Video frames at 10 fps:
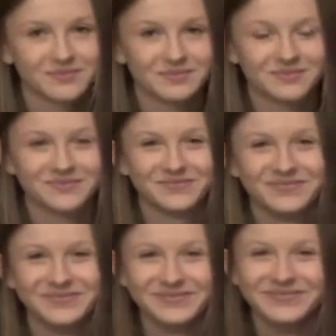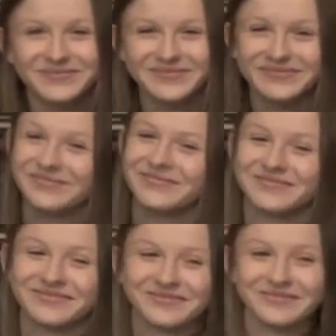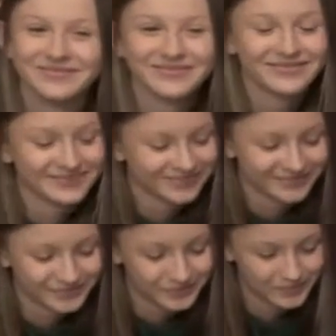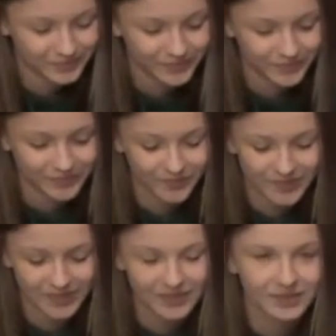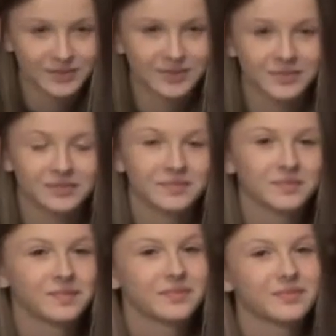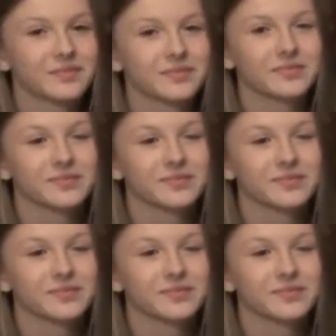This person isn't speaking.